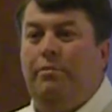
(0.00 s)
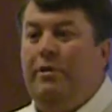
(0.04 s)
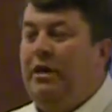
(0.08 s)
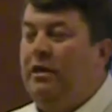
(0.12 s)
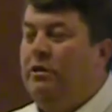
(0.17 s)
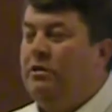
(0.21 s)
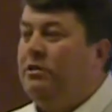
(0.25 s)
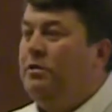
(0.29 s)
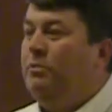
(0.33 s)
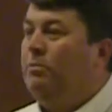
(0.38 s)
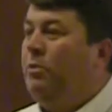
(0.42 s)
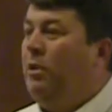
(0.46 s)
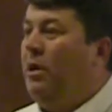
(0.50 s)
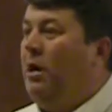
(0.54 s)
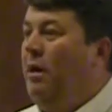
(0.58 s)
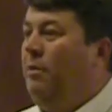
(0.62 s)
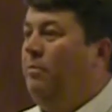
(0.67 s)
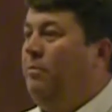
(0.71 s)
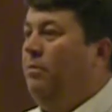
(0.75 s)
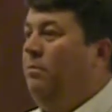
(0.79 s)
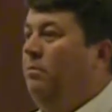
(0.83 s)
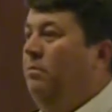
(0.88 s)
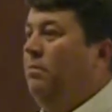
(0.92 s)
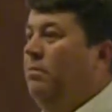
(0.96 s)
But here's the
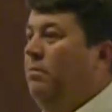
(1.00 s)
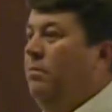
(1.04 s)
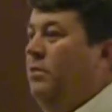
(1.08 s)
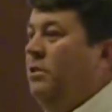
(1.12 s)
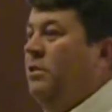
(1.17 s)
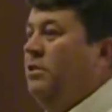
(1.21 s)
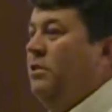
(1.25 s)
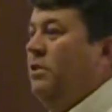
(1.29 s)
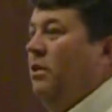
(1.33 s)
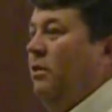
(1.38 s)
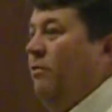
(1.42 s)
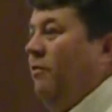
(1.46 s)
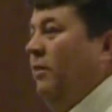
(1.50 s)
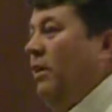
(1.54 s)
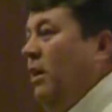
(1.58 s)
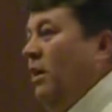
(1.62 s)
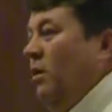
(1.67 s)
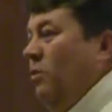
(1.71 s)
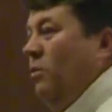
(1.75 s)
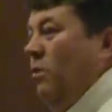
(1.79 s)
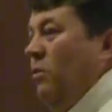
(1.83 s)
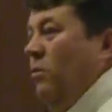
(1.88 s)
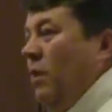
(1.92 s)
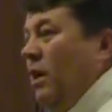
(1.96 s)
problem. This little
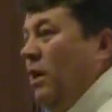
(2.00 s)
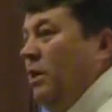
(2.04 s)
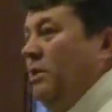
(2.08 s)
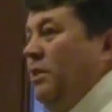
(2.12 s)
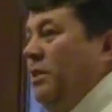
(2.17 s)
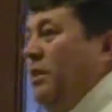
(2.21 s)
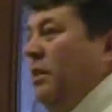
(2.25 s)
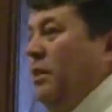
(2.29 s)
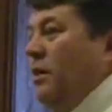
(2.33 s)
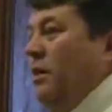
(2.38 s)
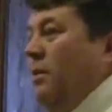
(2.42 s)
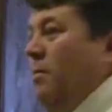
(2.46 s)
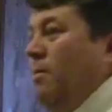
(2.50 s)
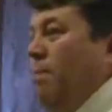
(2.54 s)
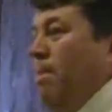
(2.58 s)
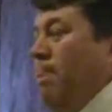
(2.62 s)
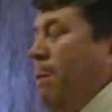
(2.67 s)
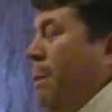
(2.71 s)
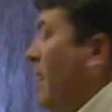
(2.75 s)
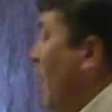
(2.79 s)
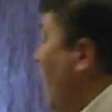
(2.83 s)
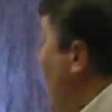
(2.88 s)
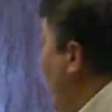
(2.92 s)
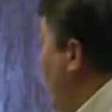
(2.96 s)
video we watched here,
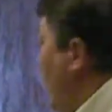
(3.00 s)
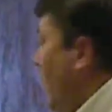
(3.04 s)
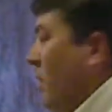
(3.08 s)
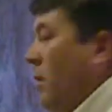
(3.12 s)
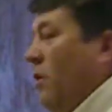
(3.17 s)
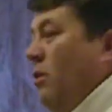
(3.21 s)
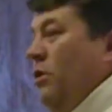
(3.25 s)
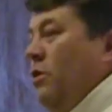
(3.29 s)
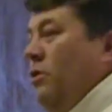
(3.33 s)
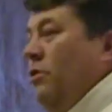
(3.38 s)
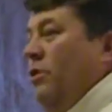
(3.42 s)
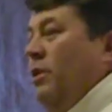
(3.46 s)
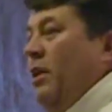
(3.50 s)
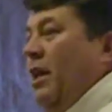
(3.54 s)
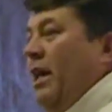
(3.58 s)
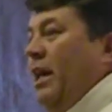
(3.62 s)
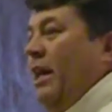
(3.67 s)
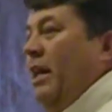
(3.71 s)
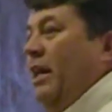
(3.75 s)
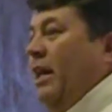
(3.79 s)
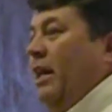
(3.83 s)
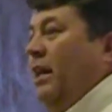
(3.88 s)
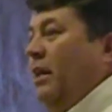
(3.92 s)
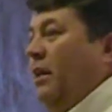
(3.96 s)
the
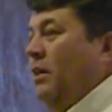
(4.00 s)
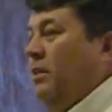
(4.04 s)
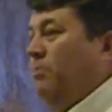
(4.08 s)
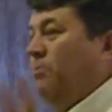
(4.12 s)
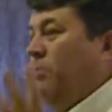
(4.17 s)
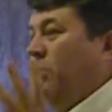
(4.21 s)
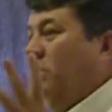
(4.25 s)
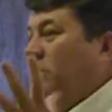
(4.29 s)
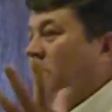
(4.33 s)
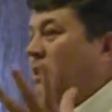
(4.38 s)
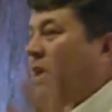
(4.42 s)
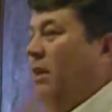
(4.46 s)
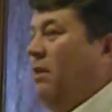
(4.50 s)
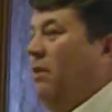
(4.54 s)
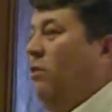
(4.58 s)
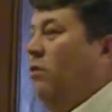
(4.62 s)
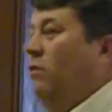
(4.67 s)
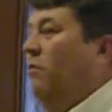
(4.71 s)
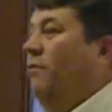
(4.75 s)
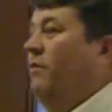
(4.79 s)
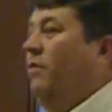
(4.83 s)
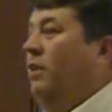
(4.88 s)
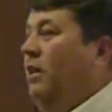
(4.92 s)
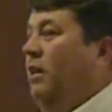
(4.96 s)
lady pulls out a
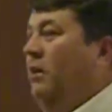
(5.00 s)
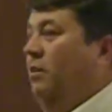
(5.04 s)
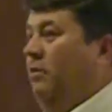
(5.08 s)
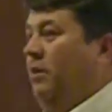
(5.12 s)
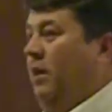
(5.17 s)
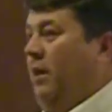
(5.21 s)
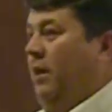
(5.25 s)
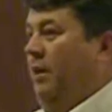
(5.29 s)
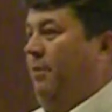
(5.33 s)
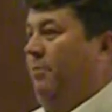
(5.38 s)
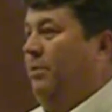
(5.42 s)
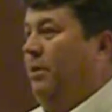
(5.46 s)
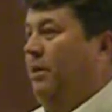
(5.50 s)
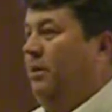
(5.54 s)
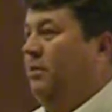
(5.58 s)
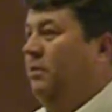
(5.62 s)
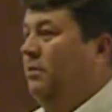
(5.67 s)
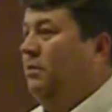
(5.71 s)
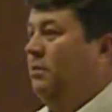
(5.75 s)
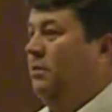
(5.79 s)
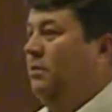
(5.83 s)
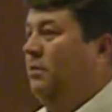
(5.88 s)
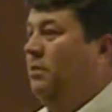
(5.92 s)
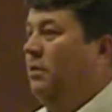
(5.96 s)
home video camera.
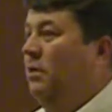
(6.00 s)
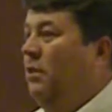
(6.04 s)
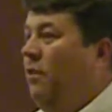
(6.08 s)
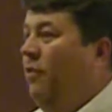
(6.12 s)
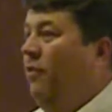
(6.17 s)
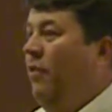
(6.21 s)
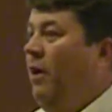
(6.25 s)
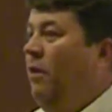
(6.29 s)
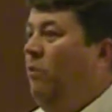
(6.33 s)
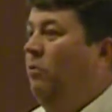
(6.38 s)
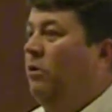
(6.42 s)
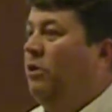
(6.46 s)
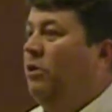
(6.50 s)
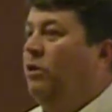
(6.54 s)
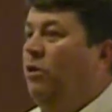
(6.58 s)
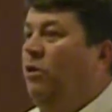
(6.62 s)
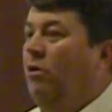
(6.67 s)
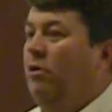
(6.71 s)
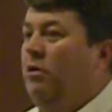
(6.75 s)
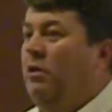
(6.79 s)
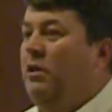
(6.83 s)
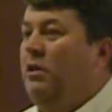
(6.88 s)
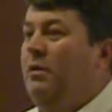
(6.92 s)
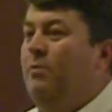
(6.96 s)
They were
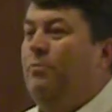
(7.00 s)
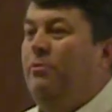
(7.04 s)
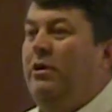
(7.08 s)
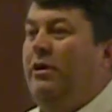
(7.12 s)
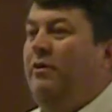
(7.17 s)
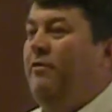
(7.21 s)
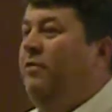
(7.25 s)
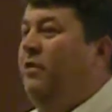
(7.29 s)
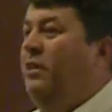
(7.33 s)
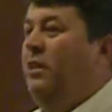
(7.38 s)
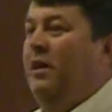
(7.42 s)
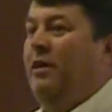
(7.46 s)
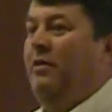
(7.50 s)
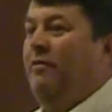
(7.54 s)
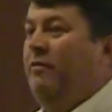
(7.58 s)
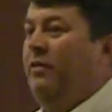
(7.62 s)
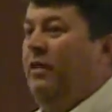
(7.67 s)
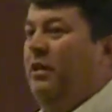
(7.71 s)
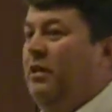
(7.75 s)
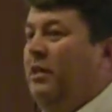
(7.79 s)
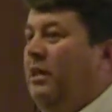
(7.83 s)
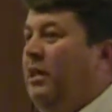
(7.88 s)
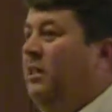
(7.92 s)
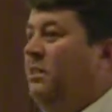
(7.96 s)
told in the briefing the
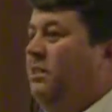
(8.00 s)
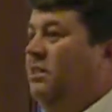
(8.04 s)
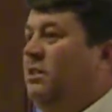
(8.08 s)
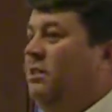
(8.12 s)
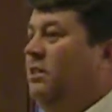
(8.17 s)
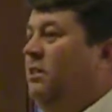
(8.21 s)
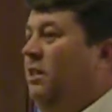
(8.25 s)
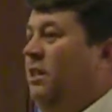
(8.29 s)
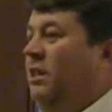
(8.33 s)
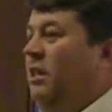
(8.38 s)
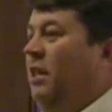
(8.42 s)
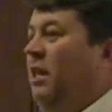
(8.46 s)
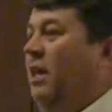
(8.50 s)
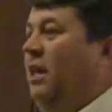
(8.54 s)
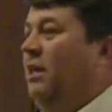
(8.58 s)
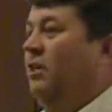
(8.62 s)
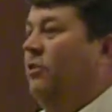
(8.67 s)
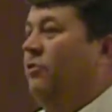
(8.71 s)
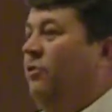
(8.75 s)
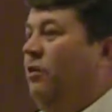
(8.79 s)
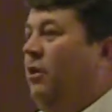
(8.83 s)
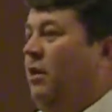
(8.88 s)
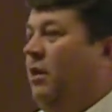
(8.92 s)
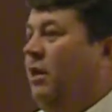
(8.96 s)
FLDS isn't into
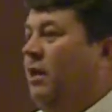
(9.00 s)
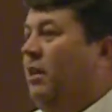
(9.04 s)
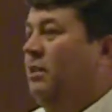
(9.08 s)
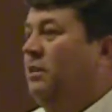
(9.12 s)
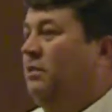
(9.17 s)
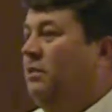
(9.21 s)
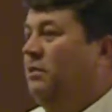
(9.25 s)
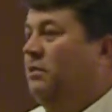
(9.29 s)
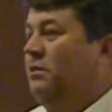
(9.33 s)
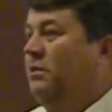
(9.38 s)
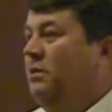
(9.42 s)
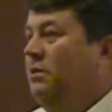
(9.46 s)
electronics.